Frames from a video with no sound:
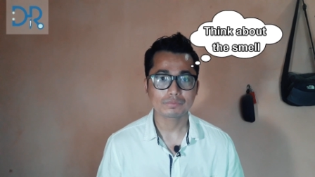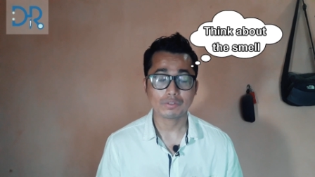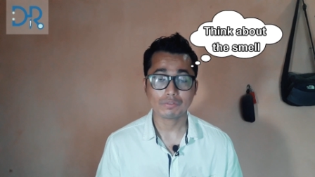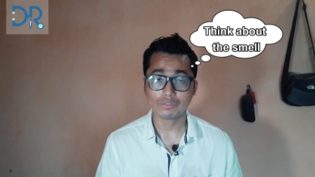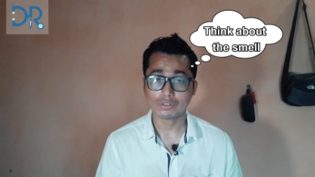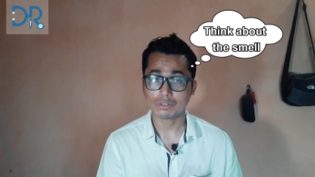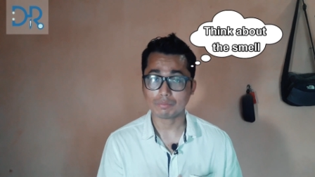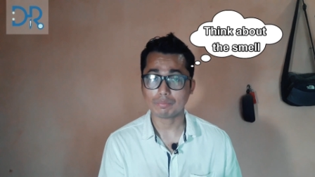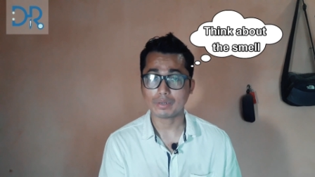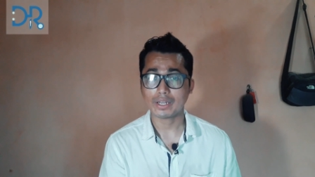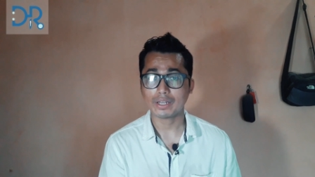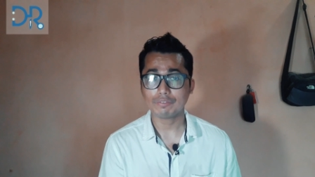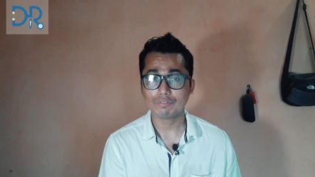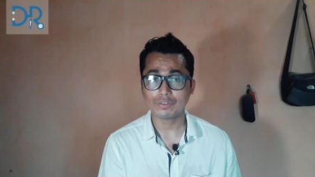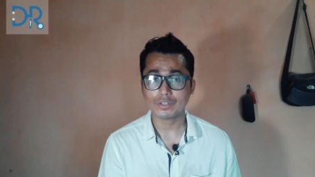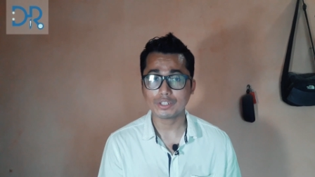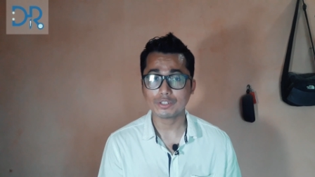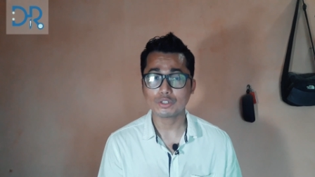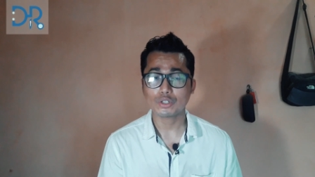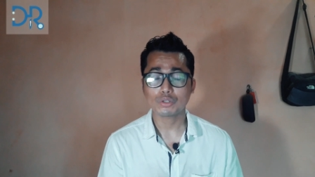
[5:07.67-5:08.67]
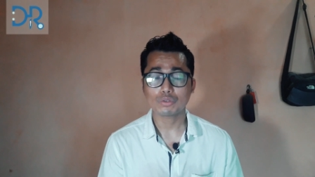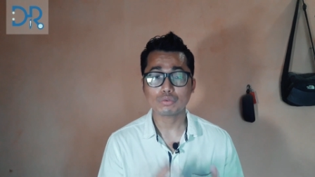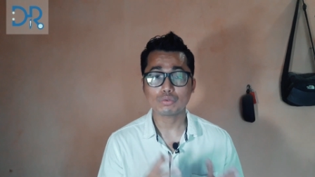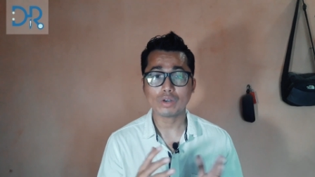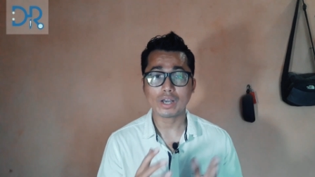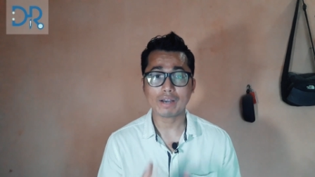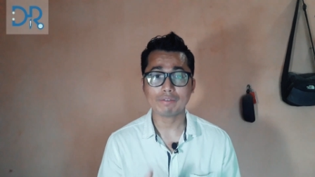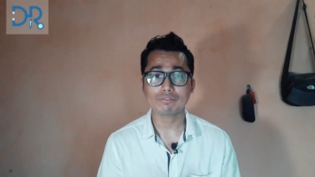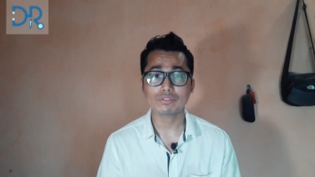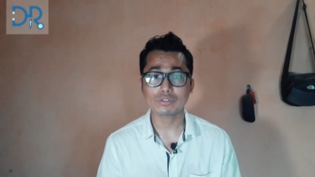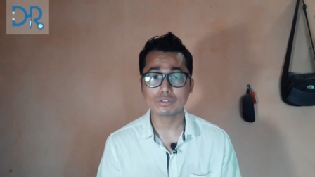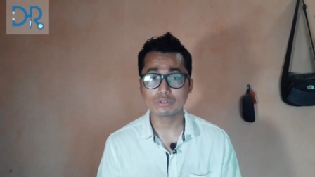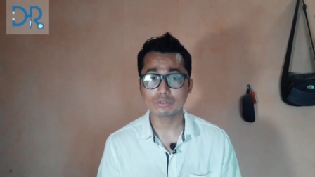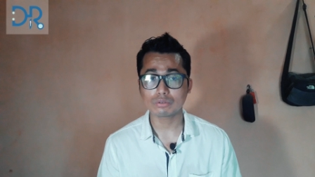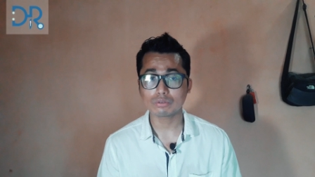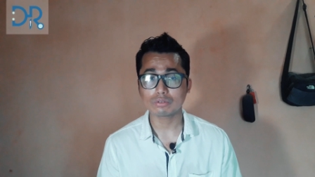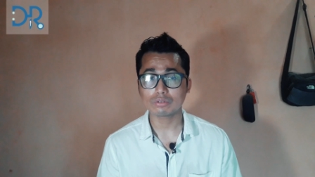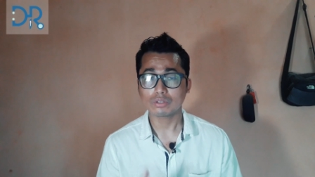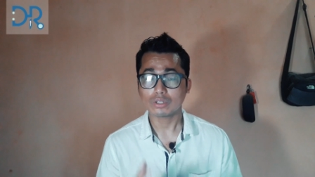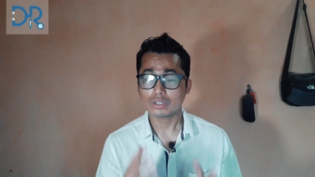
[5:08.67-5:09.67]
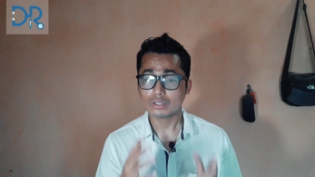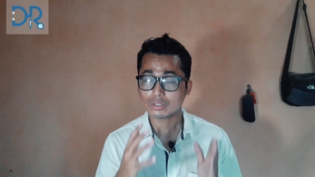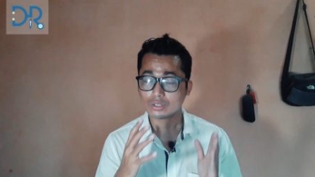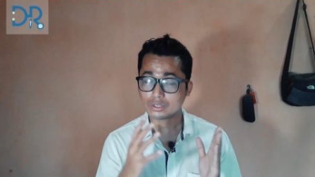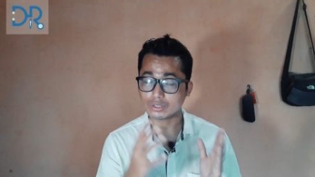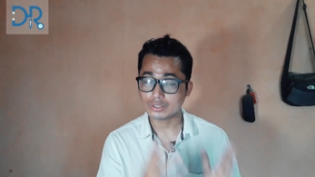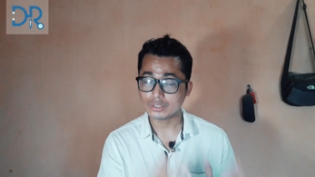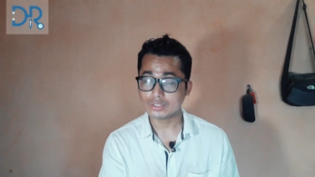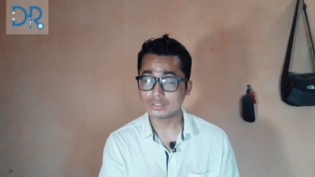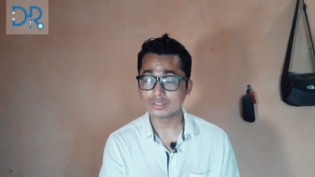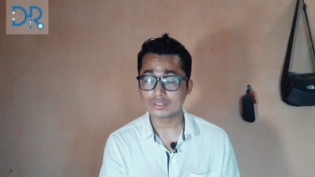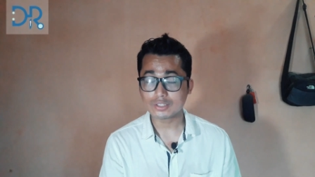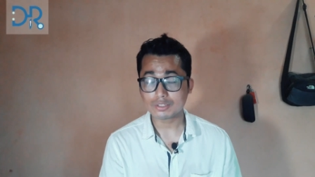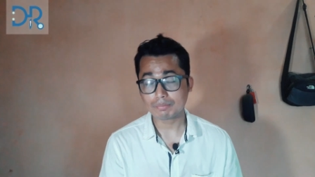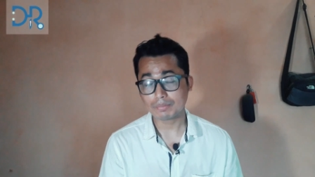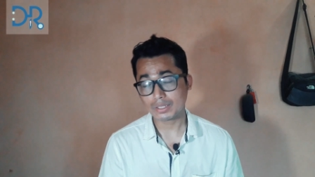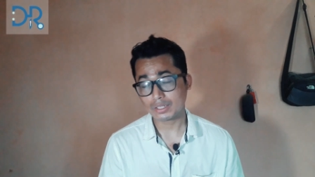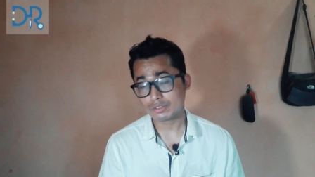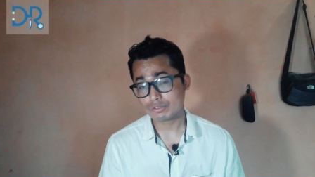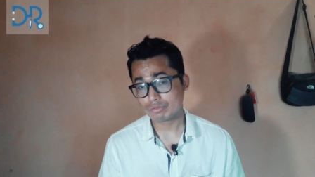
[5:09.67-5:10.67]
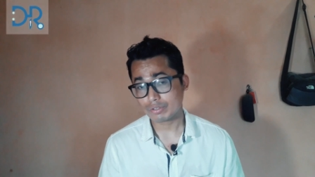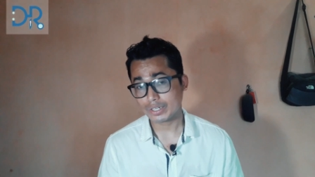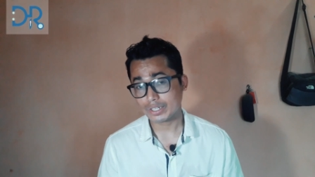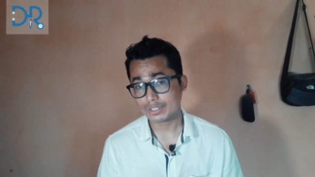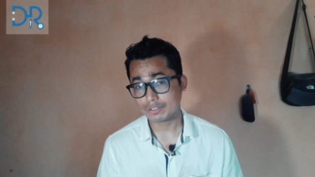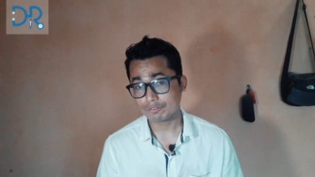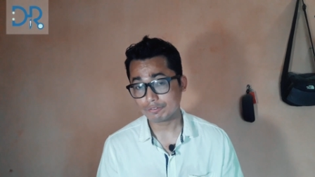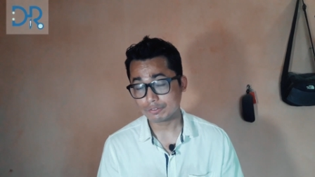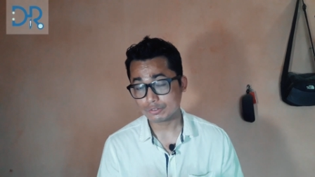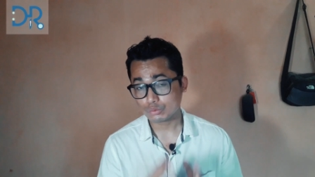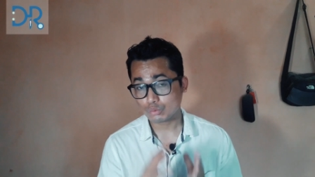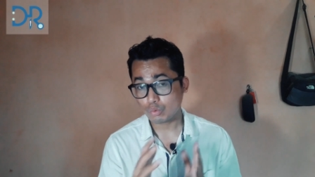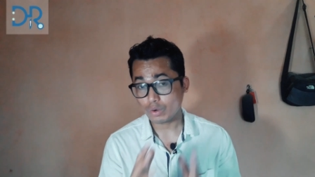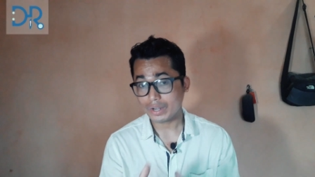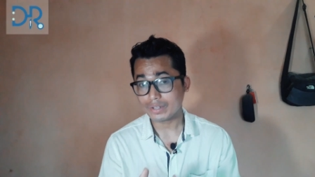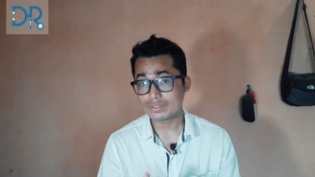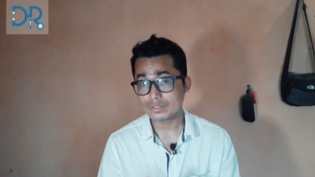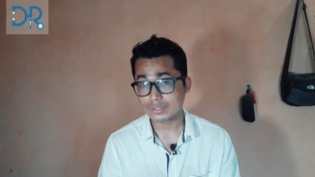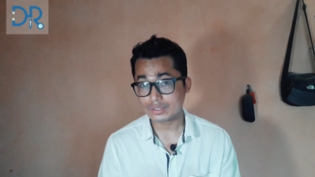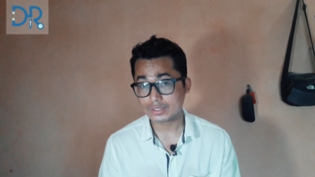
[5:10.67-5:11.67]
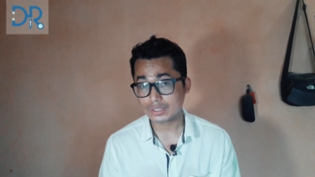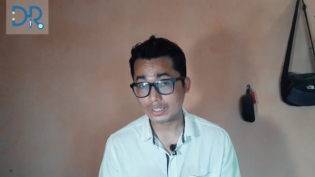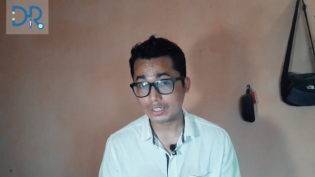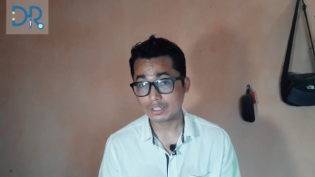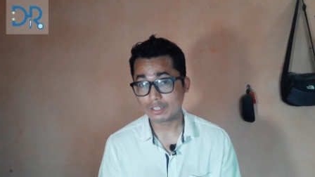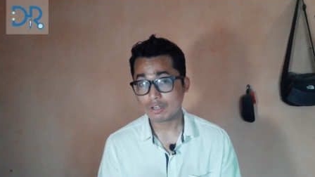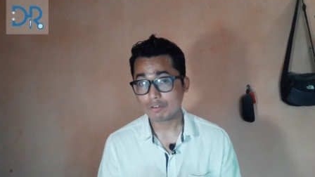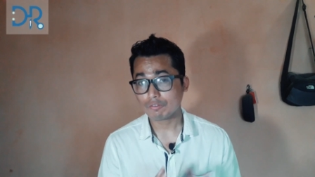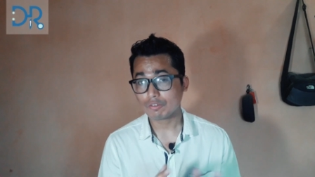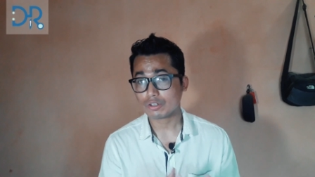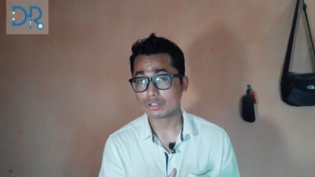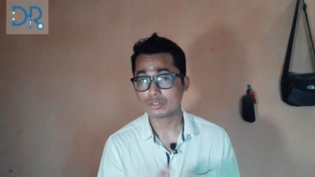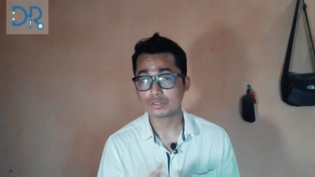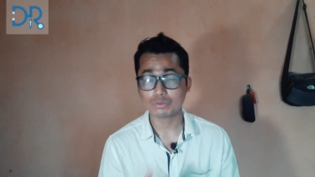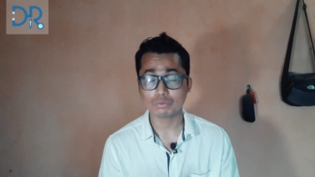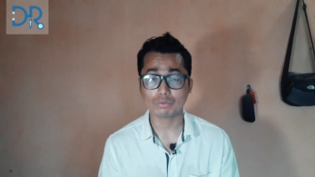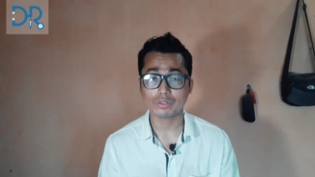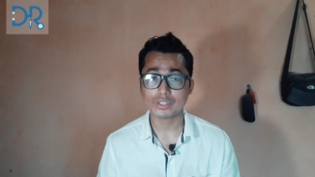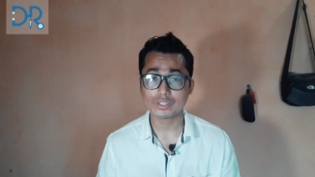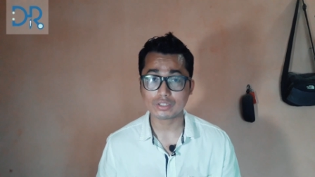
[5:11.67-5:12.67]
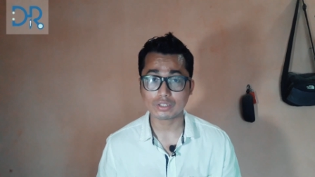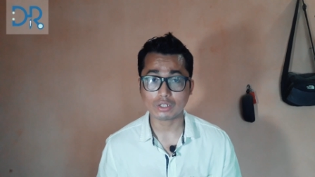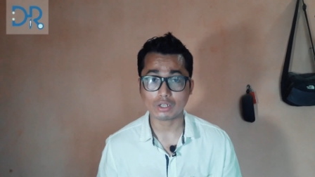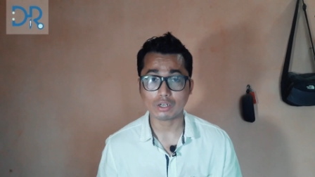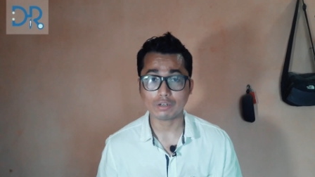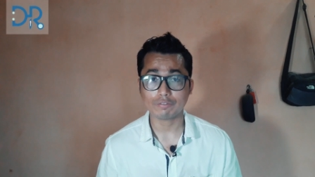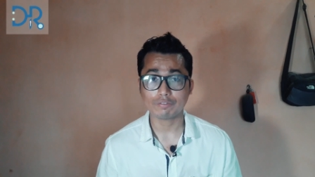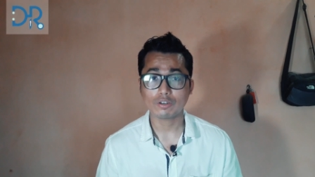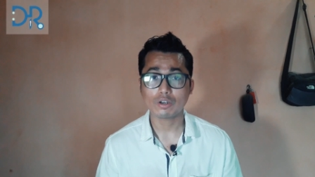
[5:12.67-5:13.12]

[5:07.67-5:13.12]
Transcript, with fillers: For benefit, you have to do this smell training twice a day for a duration of